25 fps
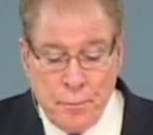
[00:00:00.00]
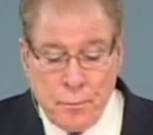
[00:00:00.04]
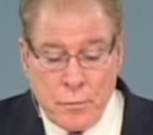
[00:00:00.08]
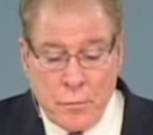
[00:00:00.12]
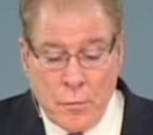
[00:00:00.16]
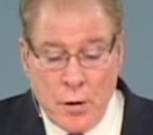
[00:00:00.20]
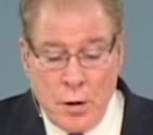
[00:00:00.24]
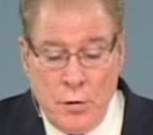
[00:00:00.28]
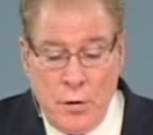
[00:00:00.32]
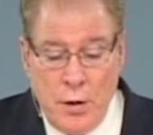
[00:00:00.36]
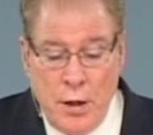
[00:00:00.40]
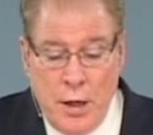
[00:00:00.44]

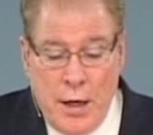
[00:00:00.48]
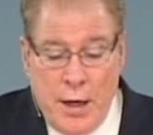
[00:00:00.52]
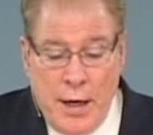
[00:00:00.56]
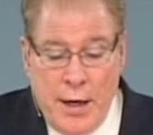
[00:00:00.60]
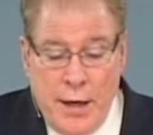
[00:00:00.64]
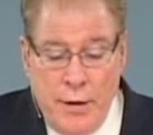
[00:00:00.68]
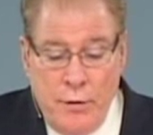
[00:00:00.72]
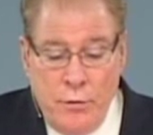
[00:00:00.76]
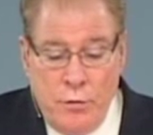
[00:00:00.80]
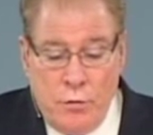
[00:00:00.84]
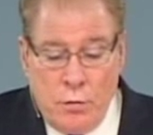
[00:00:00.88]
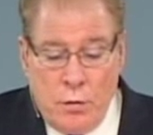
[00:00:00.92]
"The
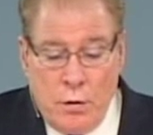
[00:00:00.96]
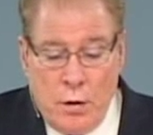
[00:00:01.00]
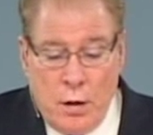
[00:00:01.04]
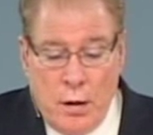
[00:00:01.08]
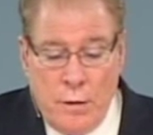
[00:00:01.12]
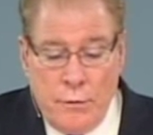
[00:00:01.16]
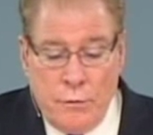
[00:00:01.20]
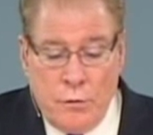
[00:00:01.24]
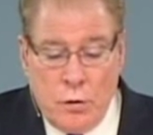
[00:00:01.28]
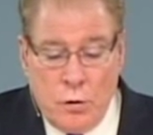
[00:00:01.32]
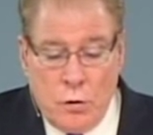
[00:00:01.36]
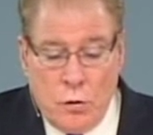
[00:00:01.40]
angel
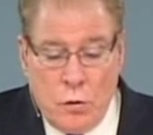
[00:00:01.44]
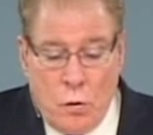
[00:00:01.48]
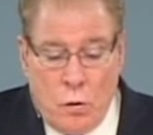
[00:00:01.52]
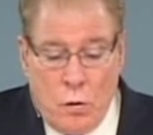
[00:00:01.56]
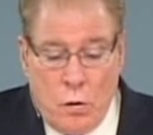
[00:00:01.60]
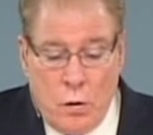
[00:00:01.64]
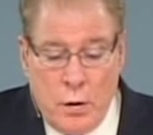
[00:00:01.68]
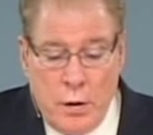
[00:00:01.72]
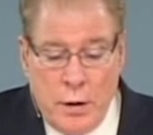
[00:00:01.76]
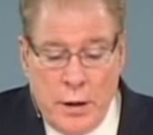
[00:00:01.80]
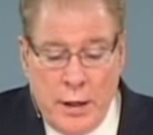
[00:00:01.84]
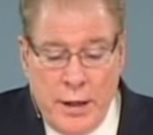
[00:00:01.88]
of the
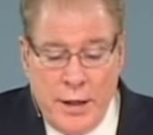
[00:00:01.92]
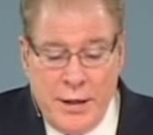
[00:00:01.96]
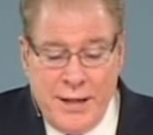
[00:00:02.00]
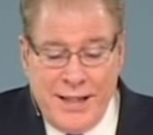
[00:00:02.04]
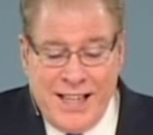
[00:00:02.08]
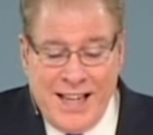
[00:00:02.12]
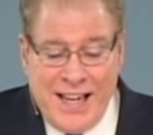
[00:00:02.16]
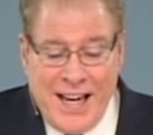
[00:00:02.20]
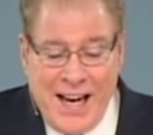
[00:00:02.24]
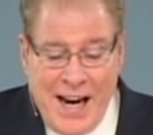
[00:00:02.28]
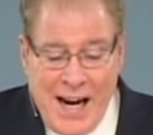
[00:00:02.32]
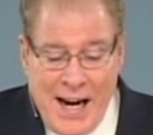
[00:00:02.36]
Lord
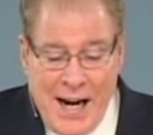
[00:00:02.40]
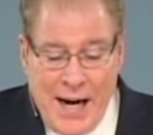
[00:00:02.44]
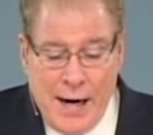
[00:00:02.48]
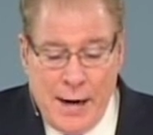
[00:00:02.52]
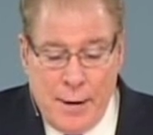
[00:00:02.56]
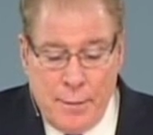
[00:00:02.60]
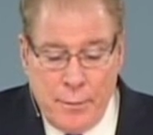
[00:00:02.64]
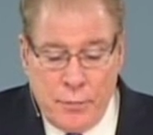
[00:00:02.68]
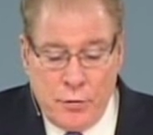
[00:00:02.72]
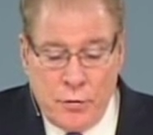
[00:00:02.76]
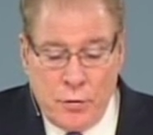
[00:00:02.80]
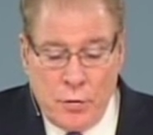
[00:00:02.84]

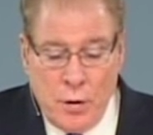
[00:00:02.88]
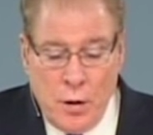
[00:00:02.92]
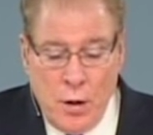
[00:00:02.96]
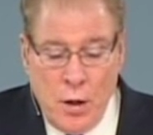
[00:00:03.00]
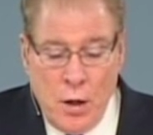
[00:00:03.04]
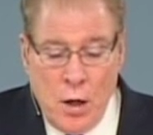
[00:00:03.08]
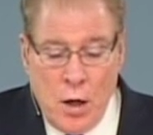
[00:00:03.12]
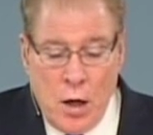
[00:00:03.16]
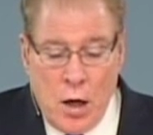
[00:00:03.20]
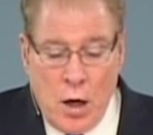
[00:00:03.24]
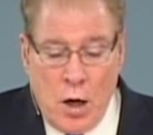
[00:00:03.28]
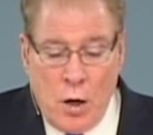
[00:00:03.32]
encamps
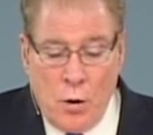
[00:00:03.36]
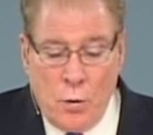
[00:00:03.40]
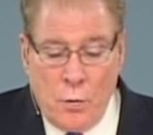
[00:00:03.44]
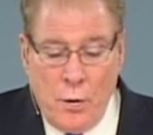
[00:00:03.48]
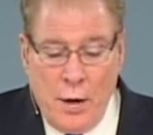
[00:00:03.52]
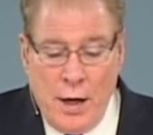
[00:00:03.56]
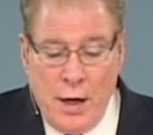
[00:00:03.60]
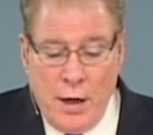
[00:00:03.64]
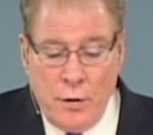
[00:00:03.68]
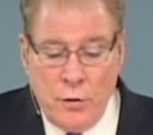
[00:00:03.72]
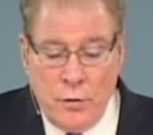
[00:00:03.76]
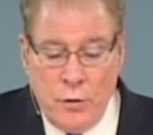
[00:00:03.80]

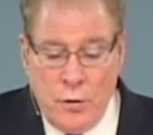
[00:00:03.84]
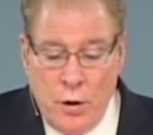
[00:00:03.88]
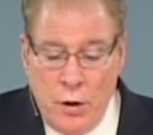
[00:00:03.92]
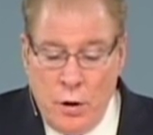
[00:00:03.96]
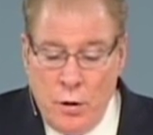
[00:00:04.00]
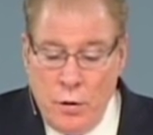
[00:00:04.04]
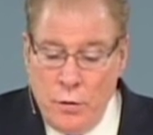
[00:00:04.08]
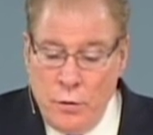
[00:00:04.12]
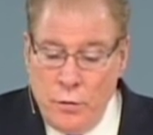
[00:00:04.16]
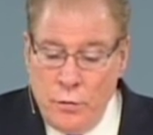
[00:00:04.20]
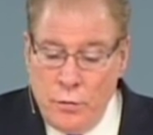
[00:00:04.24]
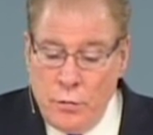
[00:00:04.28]
around
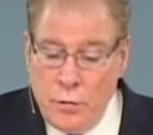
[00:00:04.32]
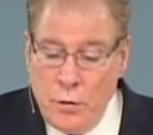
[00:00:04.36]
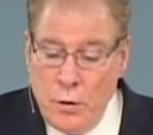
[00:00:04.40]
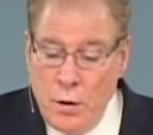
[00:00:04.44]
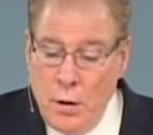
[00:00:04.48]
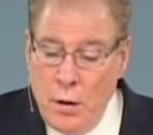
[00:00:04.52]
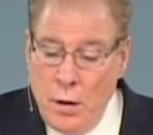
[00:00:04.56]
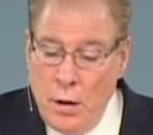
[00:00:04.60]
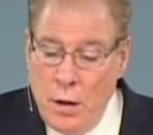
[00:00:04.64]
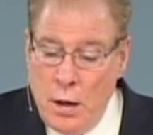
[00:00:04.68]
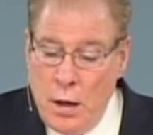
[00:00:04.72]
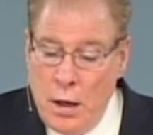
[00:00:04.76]
those
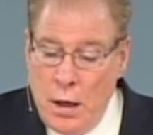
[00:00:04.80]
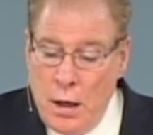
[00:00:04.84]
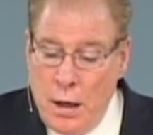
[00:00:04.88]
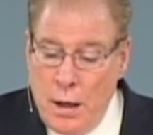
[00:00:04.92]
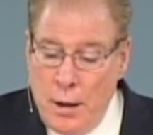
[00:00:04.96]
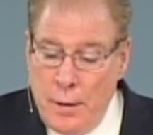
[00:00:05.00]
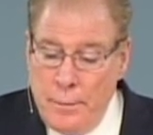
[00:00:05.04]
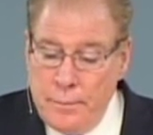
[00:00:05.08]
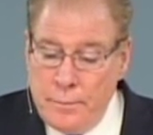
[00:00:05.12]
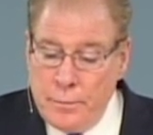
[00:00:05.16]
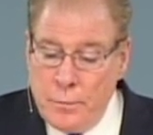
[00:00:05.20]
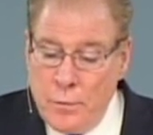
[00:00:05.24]

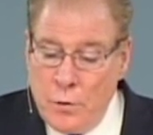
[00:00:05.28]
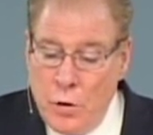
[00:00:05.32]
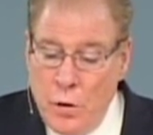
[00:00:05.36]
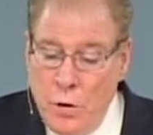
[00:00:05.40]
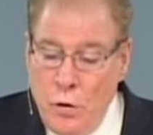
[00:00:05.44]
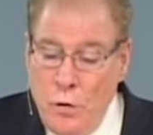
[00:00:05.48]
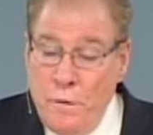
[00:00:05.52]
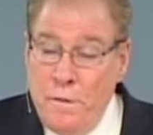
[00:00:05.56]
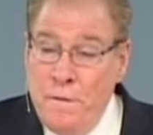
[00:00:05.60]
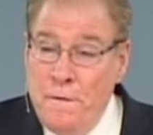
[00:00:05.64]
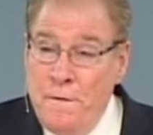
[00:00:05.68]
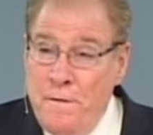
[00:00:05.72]
um,
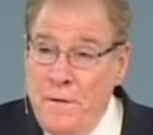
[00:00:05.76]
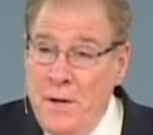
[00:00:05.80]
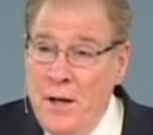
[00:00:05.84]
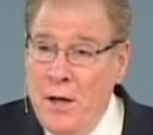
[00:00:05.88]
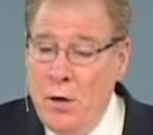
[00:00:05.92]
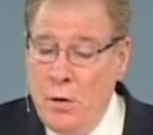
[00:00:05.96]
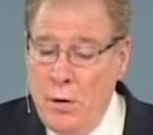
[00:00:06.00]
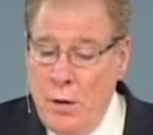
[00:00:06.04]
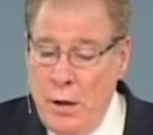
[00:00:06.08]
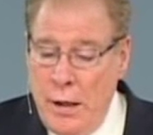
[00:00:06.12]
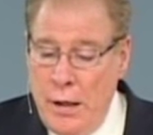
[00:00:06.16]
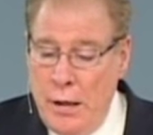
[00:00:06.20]
who
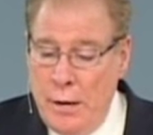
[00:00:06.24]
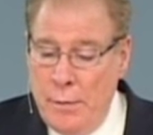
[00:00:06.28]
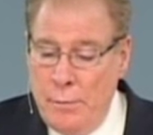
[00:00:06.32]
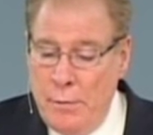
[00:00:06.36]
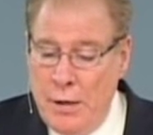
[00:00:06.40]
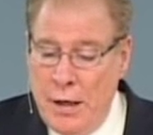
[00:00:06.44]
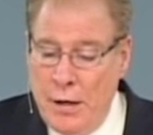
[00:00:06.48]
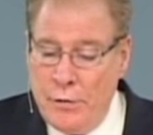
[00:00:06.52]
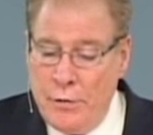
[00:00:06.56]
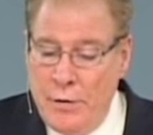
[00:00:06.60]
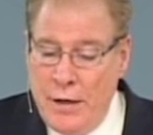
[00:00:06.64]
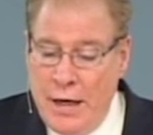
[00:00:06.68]
fear him."
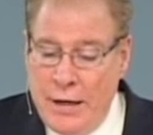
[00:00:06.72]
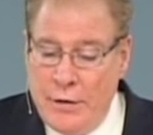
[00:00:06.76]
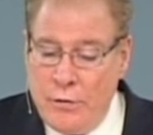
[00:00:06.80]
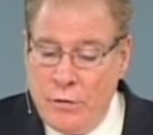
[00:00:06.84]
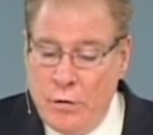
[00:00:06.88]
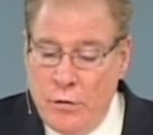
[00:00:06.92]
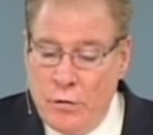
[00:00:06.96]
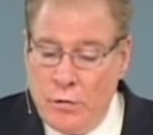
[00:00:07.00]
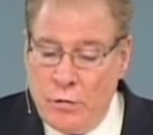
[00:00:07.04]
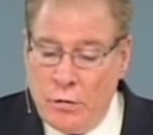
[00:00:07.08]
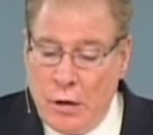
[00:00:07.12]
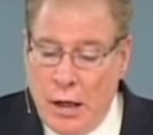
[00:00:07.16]
Now, that's
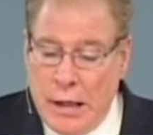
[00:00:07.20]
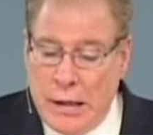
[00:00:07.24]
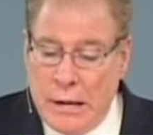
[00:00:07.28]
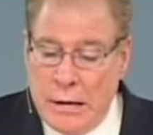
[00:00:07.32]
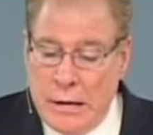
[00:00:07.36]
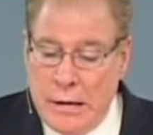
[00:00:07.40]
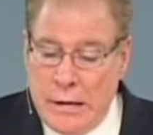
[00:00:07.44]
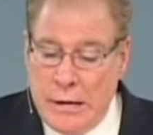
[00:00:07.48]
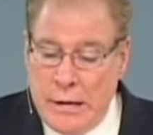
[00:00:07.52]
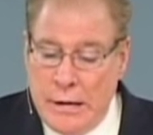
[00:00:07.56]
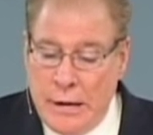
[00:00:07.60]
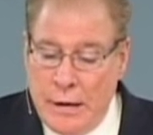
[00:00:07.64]
a
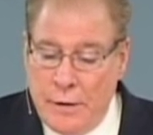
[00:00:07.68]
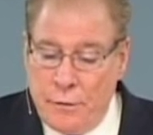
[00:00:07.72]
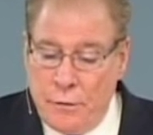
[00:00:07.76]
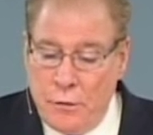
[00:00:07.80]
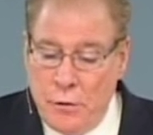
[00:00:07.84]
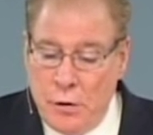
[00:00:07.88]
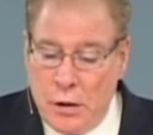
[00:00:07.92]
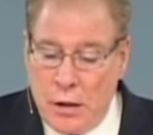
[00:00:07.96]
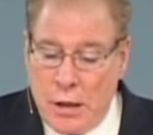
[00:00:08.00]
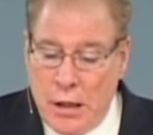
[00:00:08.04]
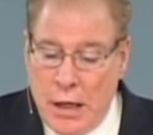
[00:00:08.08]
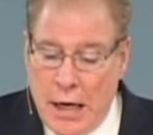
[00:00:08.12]
slightly
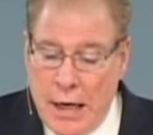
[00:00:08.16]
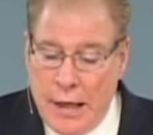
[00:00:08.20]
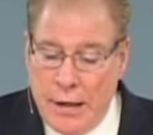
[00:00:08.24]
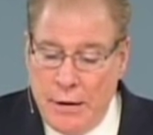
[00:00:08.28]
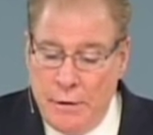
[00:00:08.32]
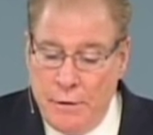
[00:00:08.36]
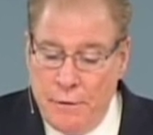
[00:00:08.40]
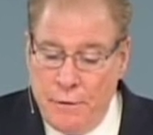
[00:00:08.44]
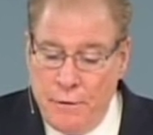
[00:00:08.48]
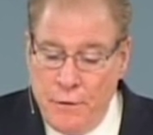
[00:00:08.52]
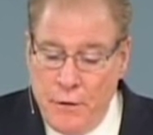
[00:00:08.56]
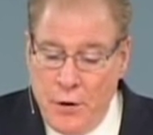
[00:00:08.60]
different
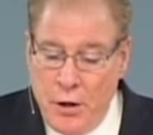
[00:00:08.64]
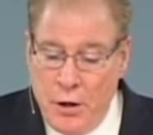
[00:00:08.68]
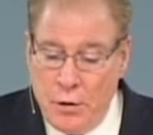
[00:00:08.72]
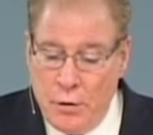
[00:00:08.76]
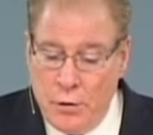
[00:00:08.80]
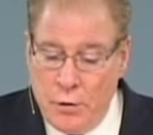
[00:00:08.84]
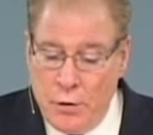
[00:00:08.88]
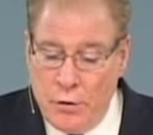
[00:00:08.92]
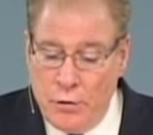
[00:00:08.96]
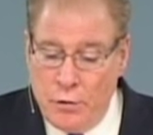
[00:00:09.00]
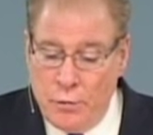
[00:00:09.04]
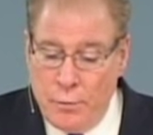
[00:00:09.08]
kind of
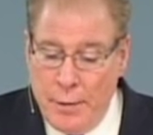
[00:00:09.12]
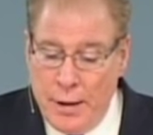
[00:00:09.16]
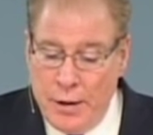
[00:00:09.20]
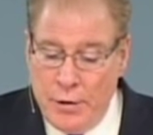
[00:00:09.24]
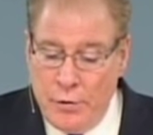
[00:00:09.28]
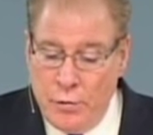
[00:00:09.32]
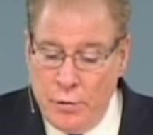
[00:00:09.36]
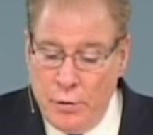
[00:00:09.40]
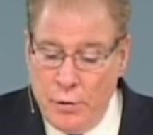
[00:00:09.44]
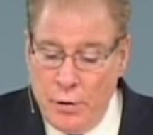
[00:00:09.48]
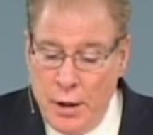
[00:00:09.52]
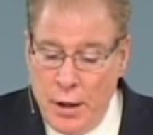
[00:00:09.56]
fear that's
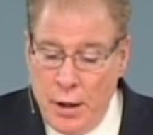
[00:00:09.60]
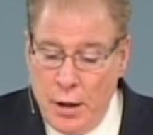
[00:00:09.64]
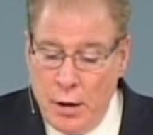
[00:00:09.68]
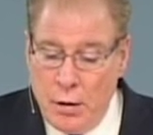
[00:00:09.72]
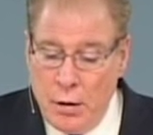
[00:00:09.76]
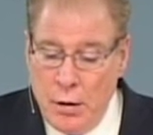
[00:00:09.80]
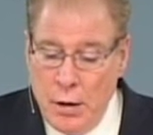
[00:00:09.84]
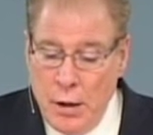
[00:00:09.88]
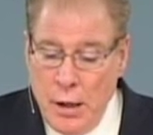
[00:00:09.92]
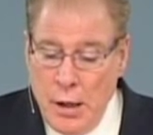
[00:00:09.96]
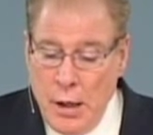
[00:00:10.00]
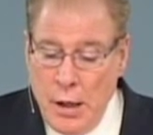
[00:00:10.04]
mentioned
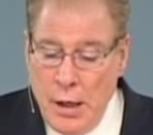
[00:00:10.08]
there.